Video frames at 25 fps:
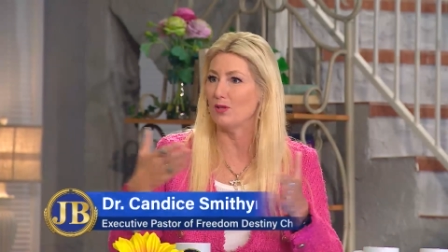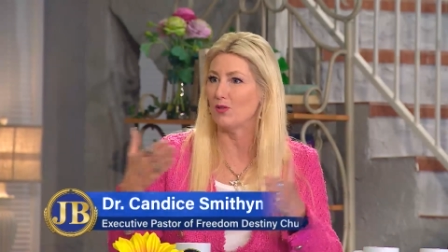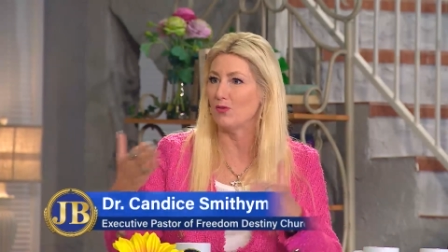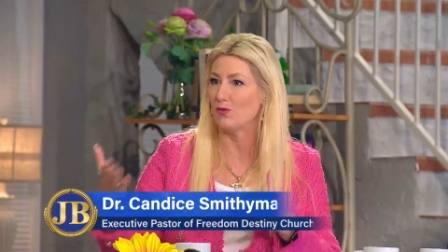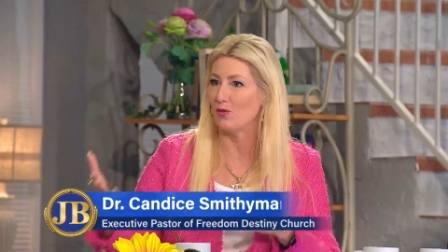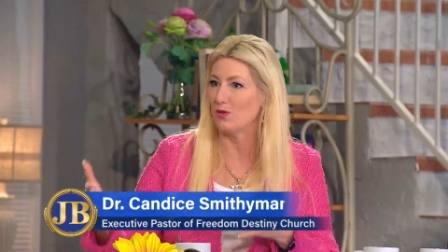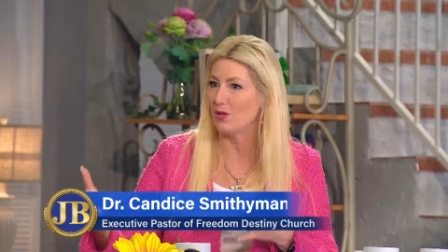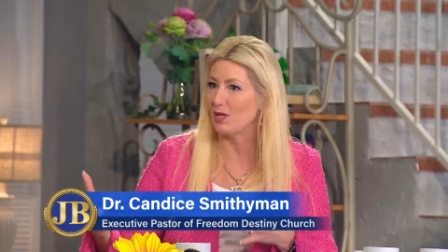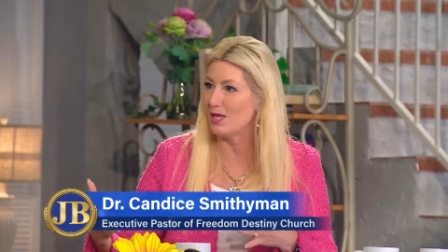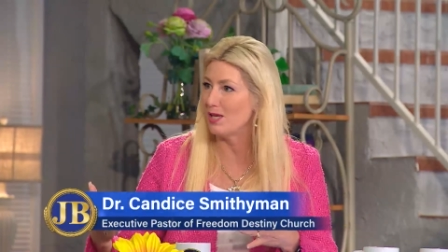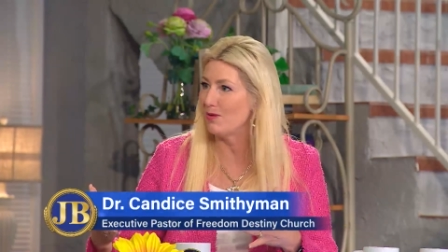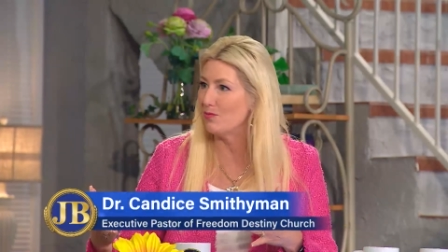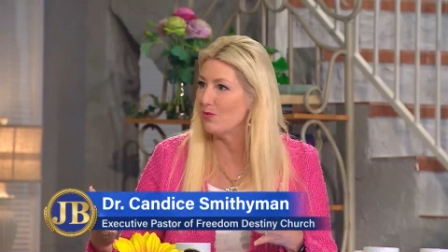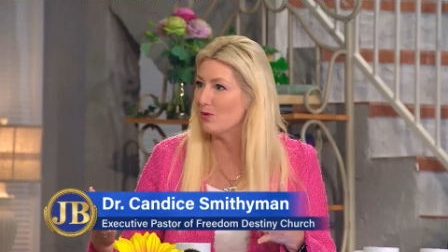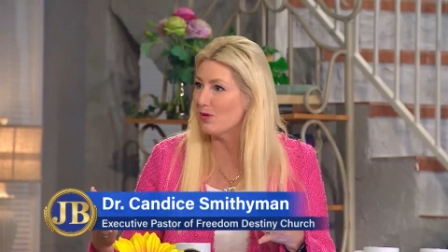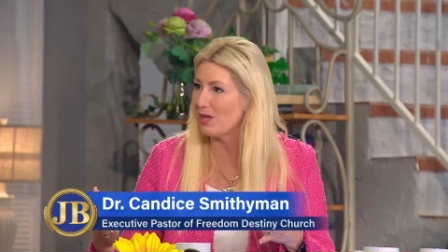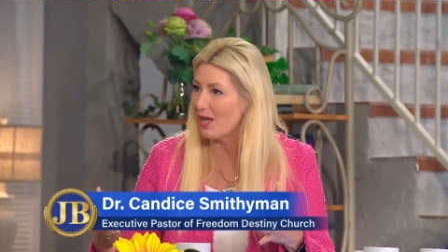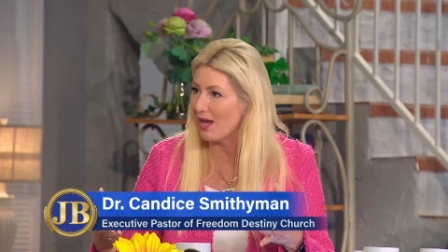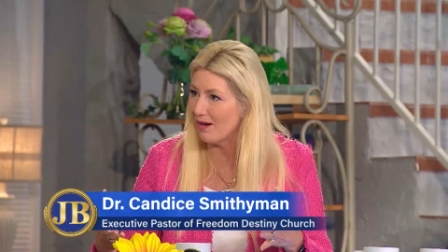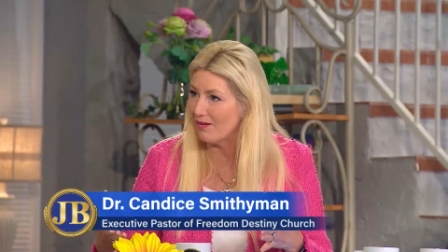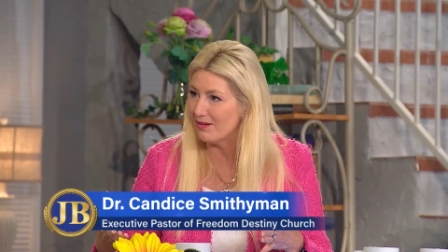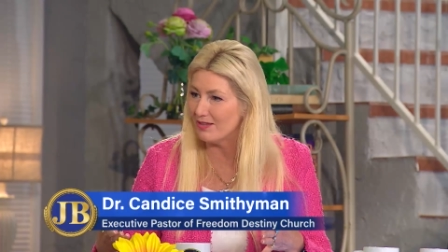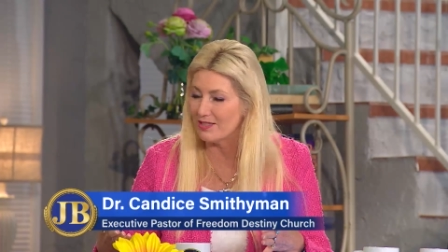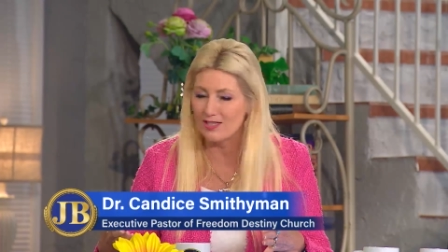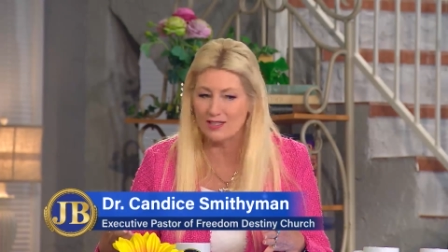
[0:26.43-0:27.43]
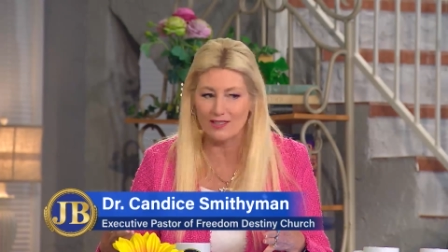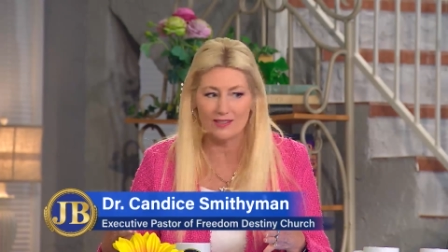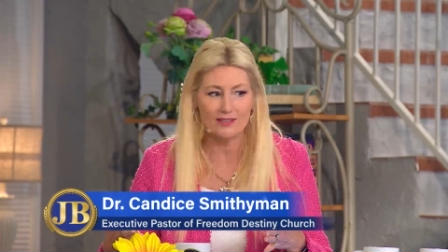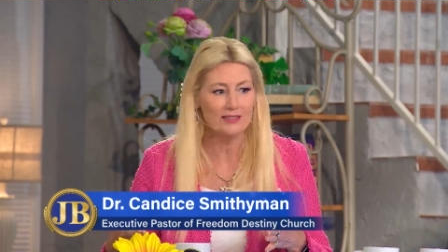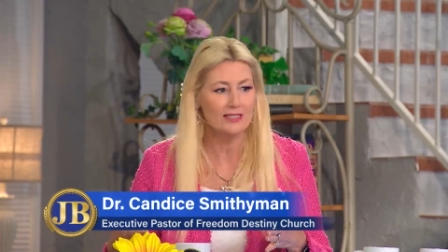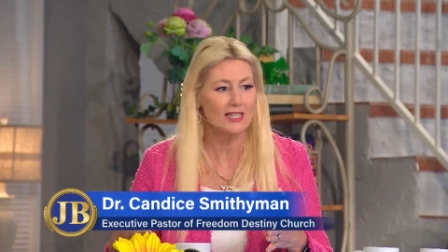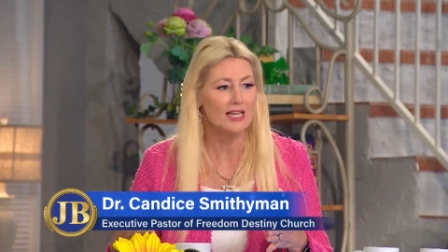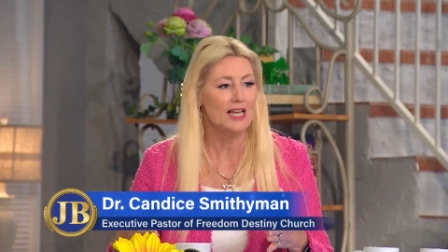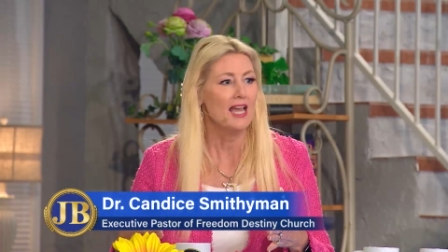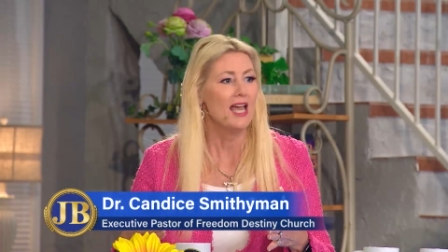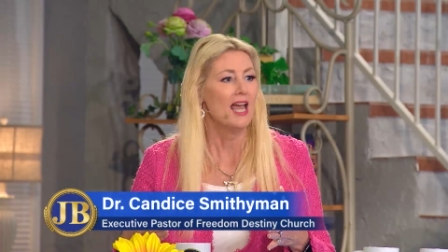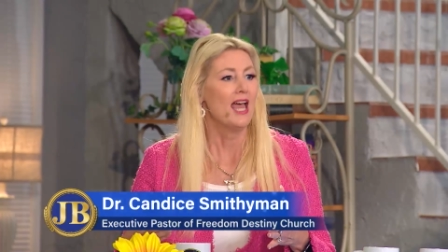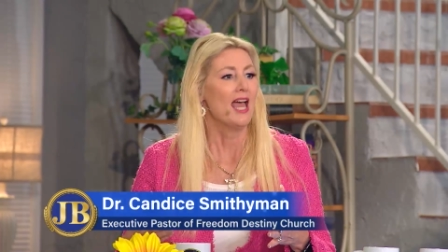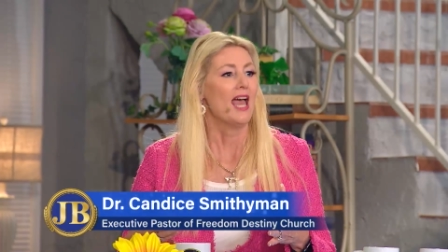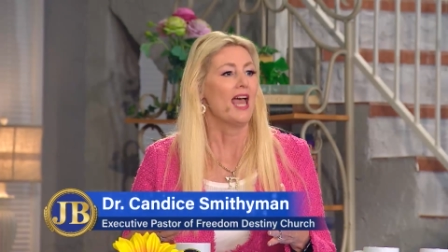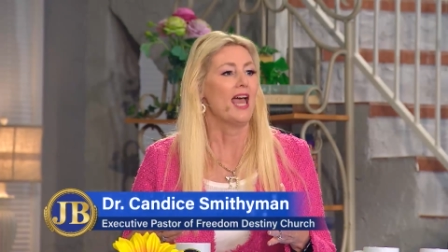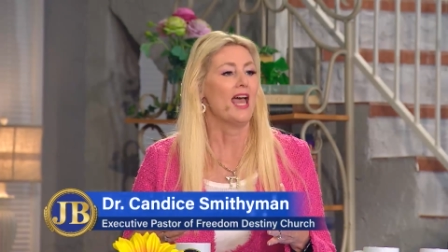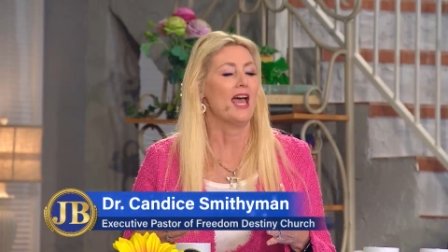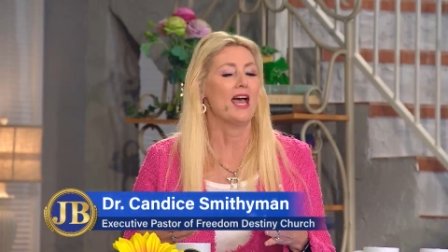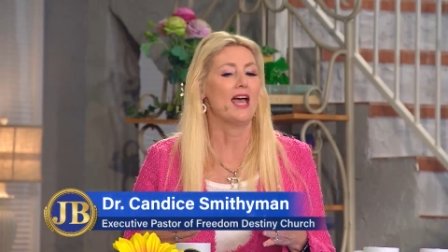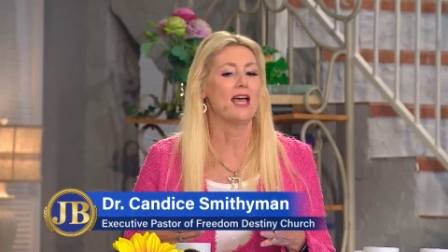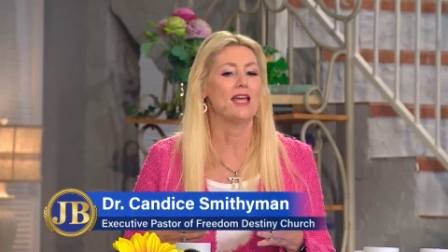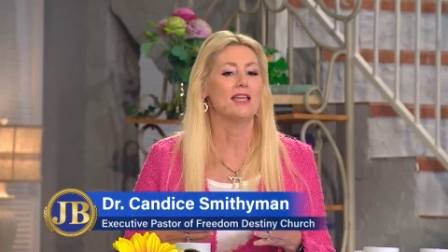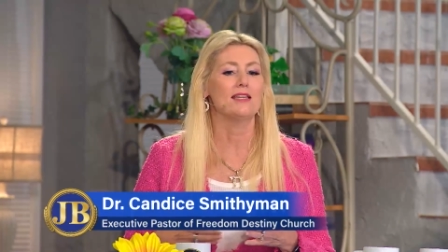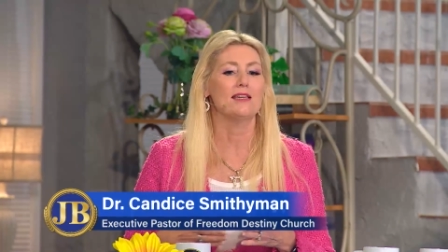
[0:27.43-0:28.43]
me through the Hebrew calendar.
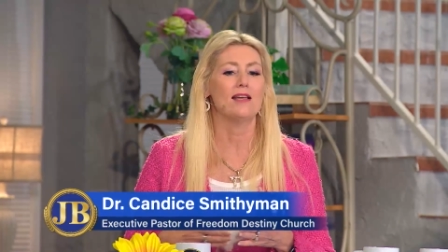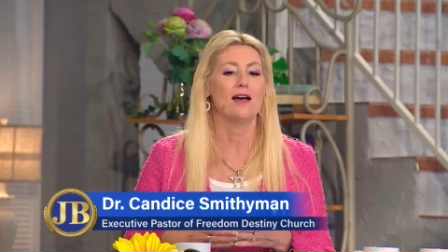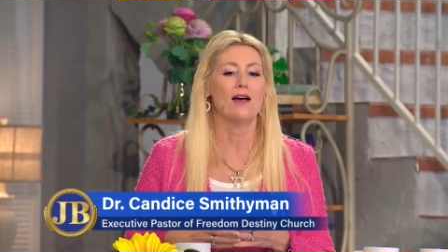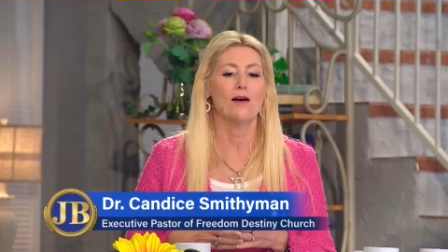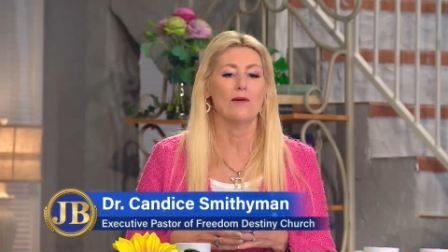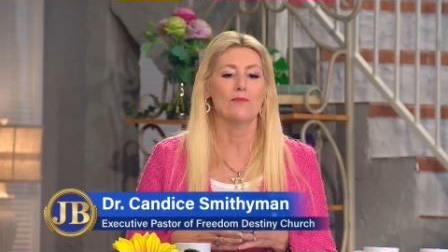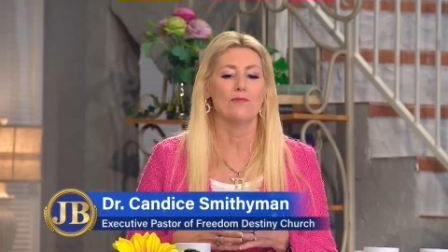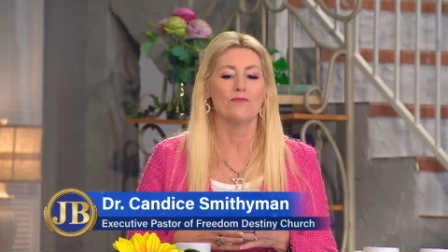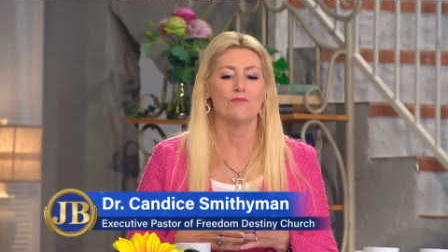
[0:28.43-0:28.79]
Excellent.